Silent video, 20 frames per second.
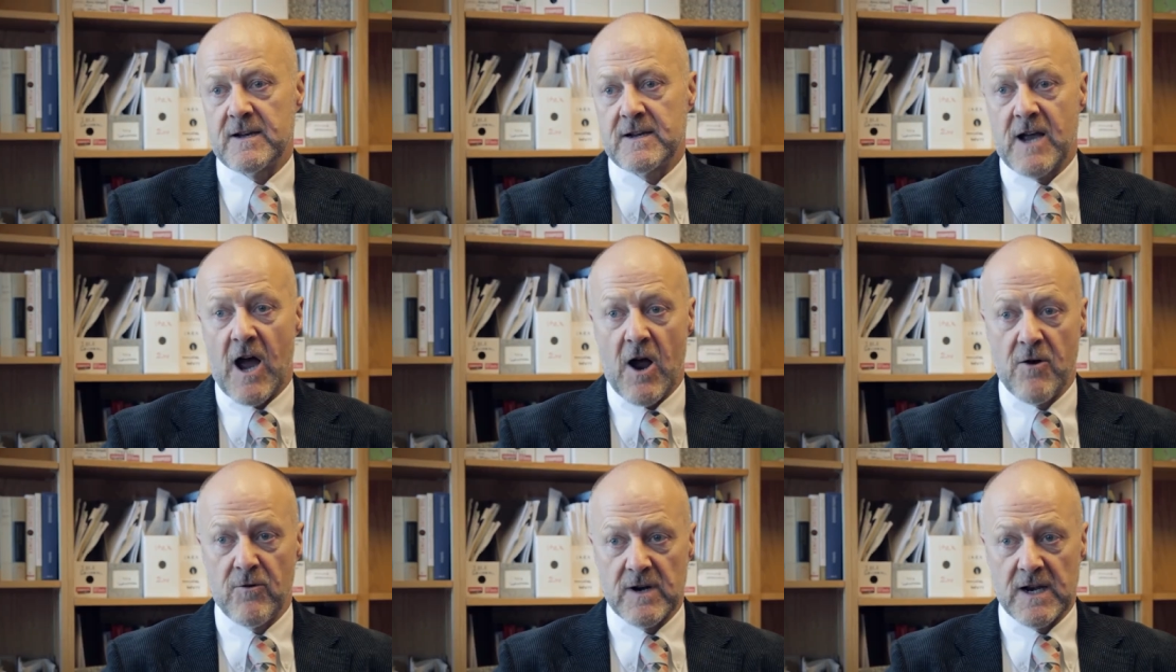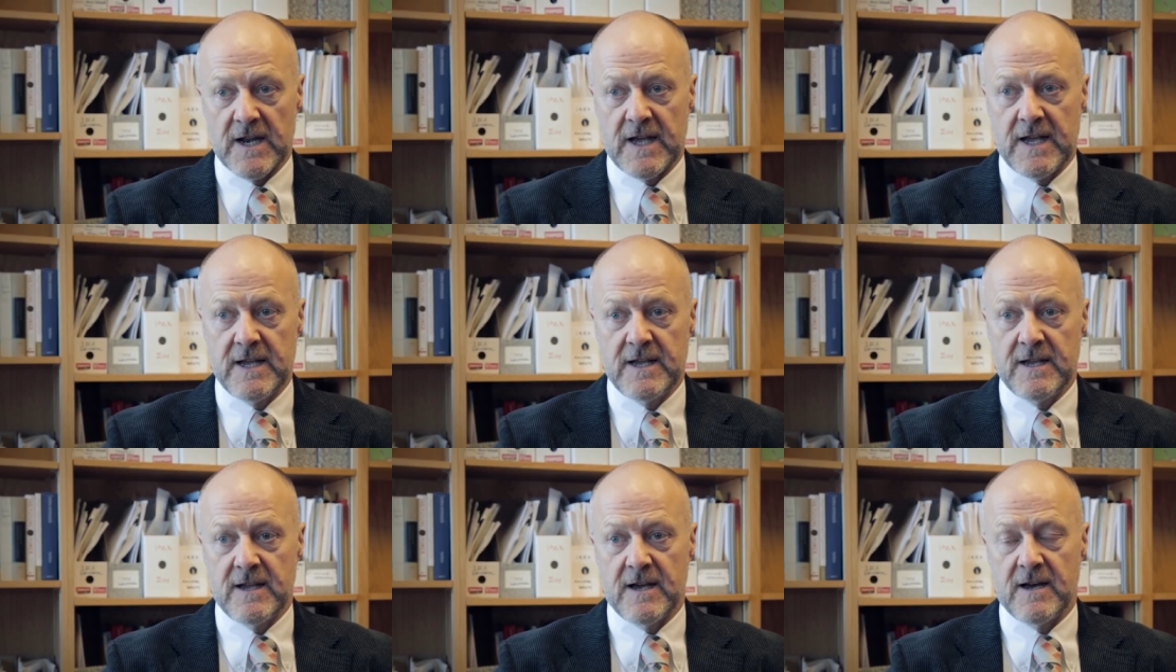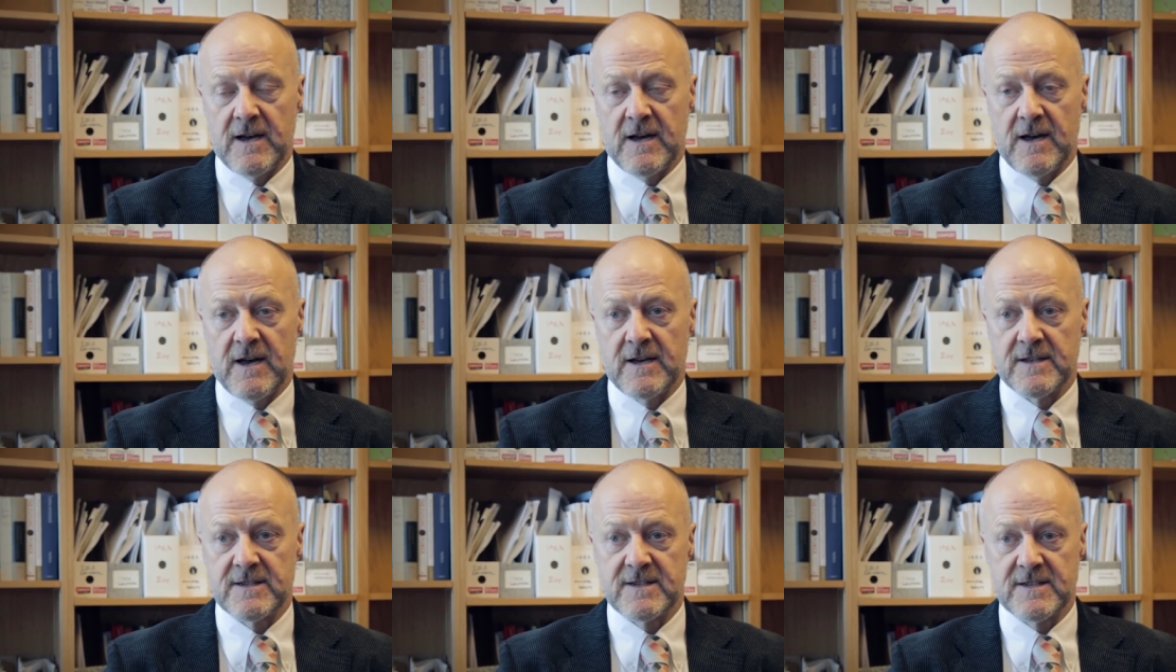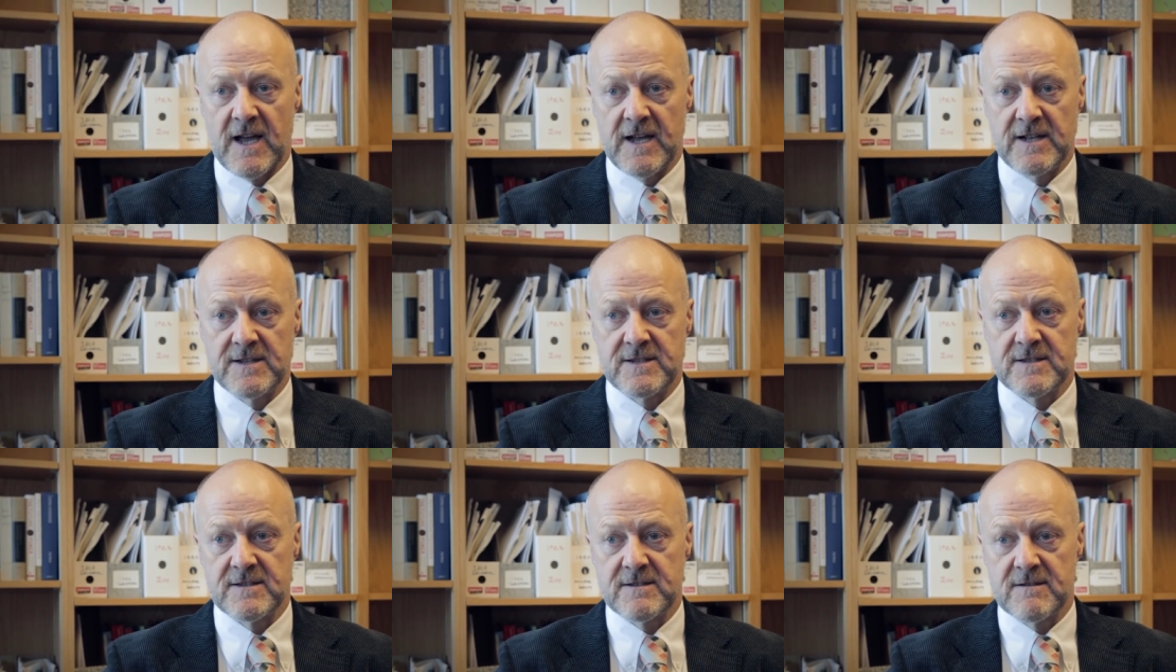Currently, uh,
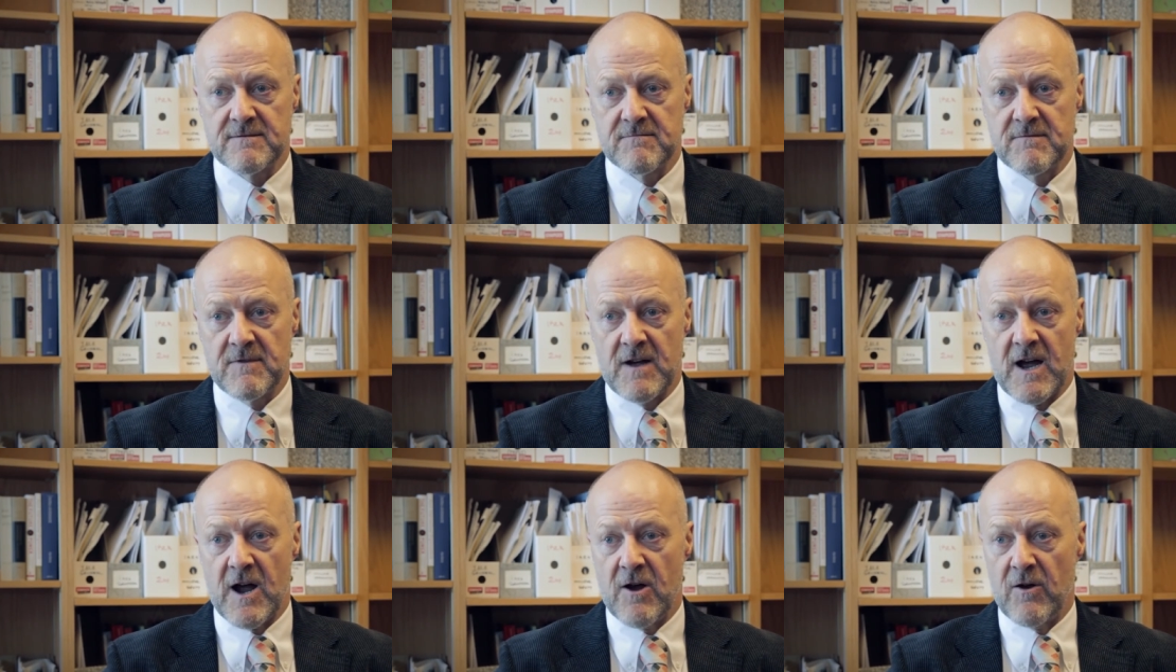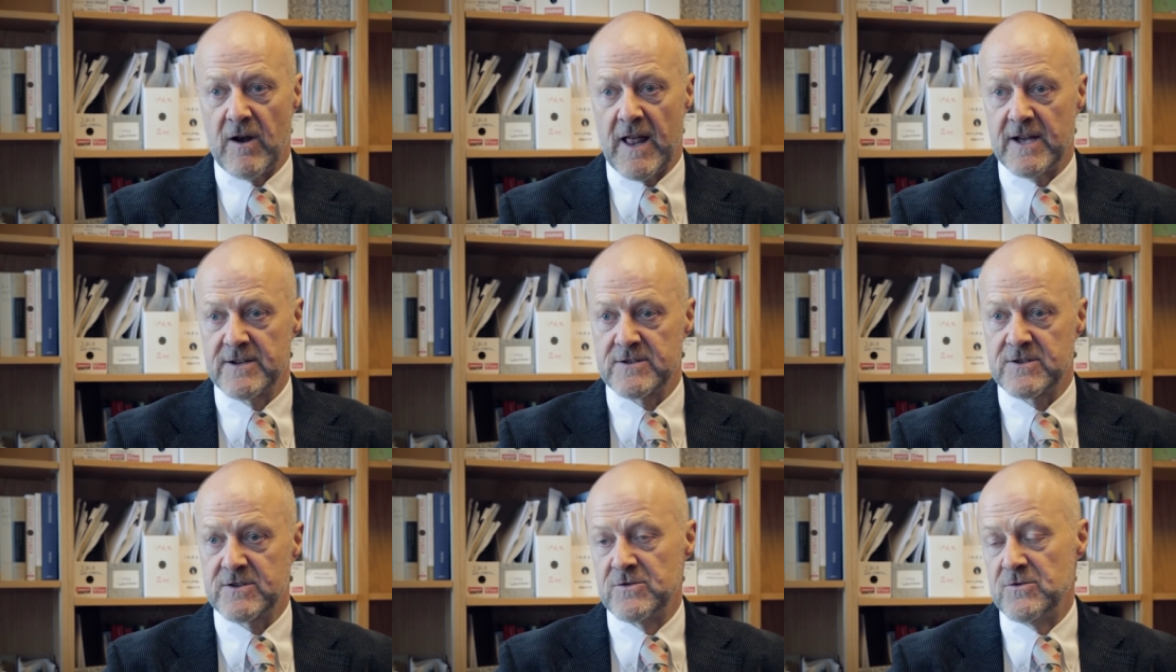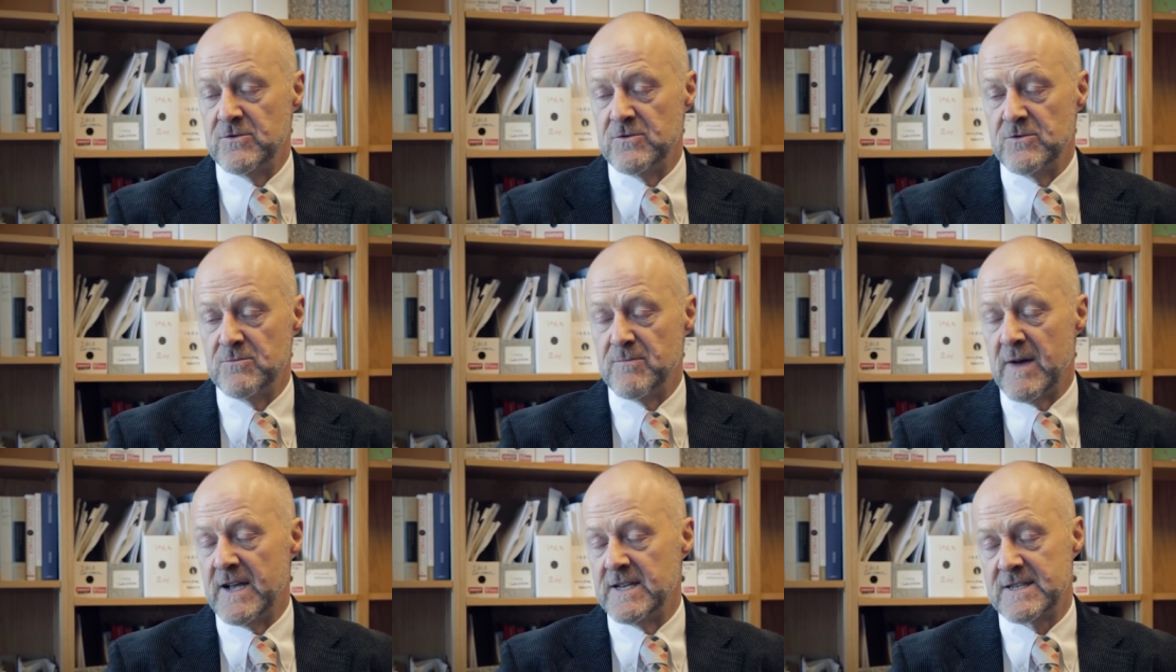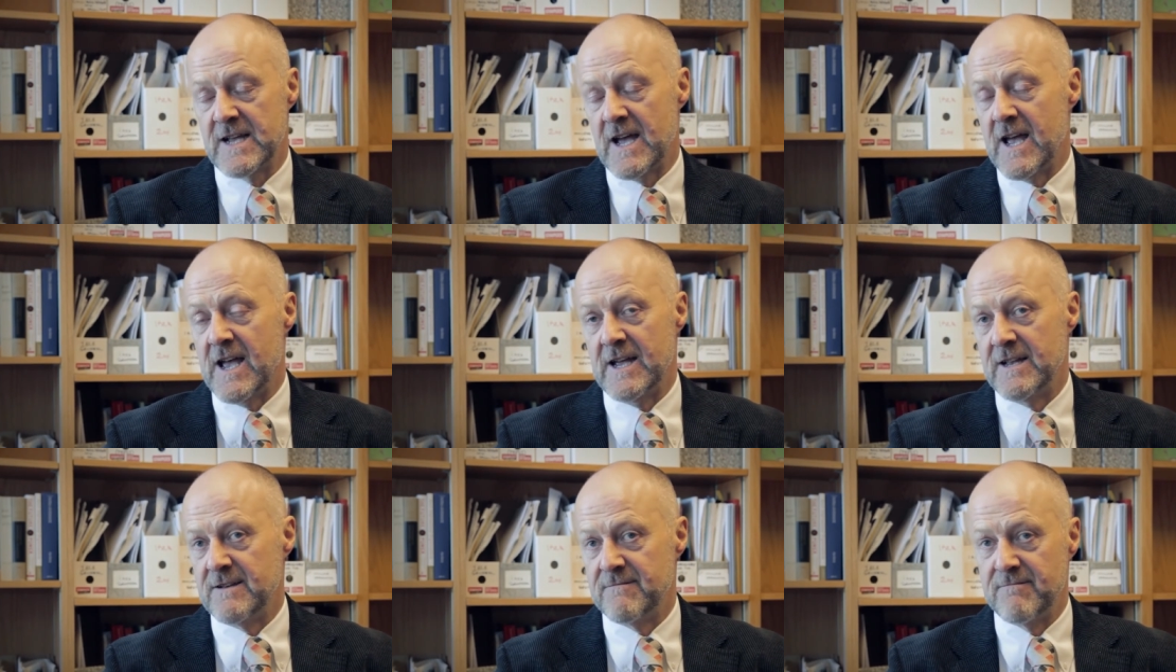states are allowed to
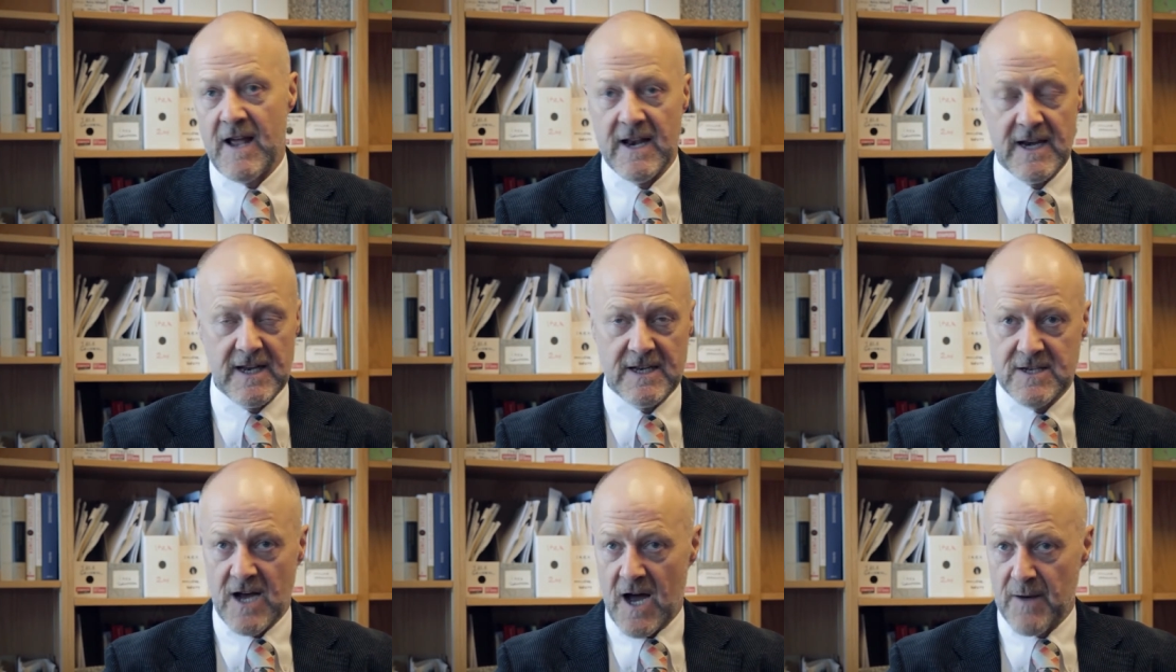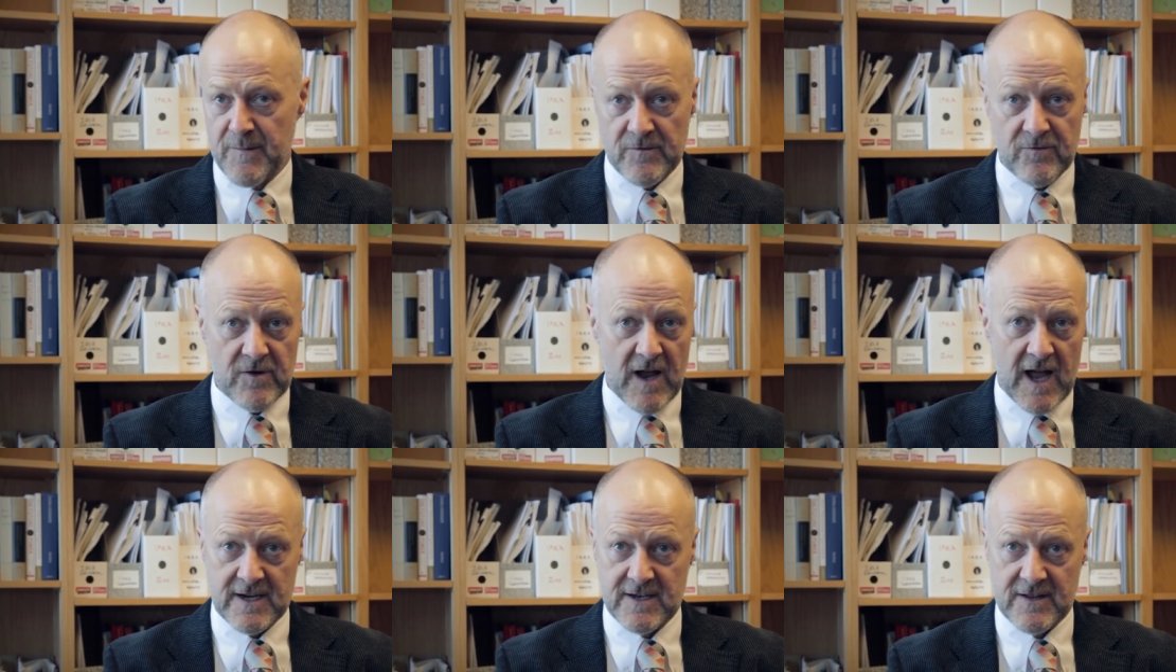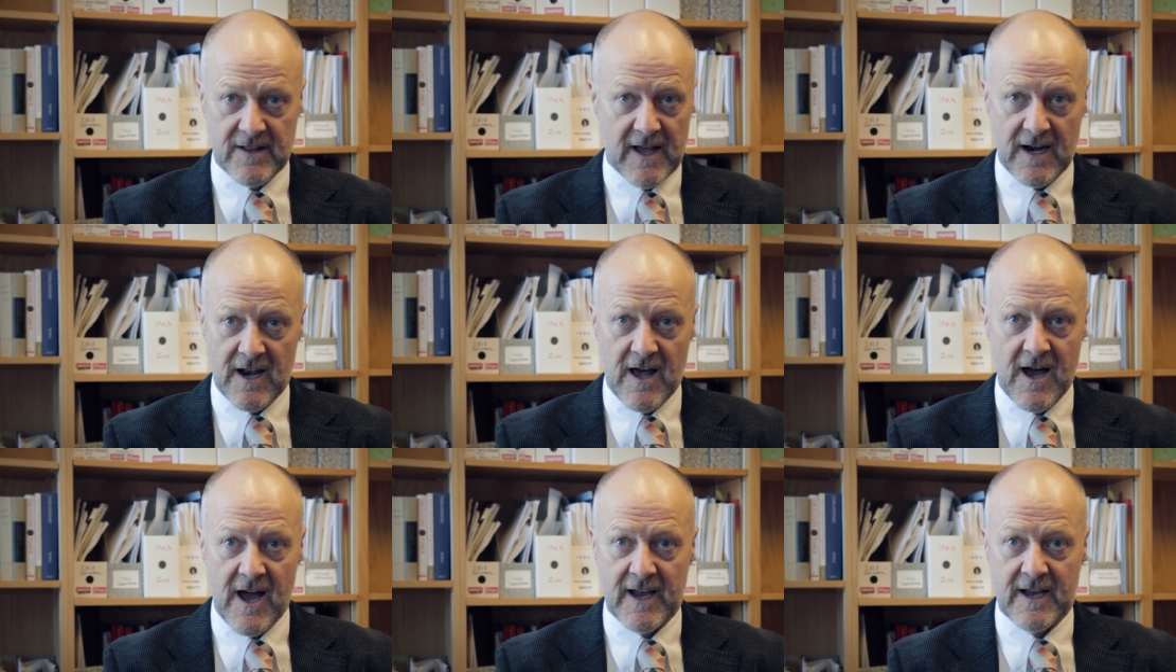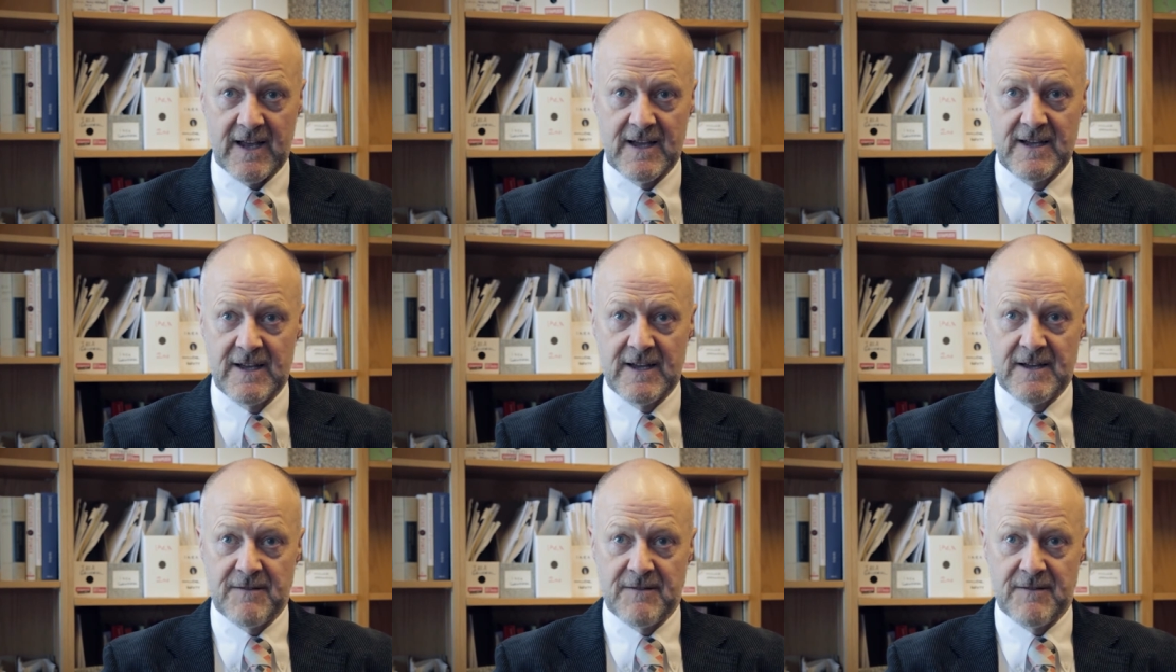maintain any type of reactor they like.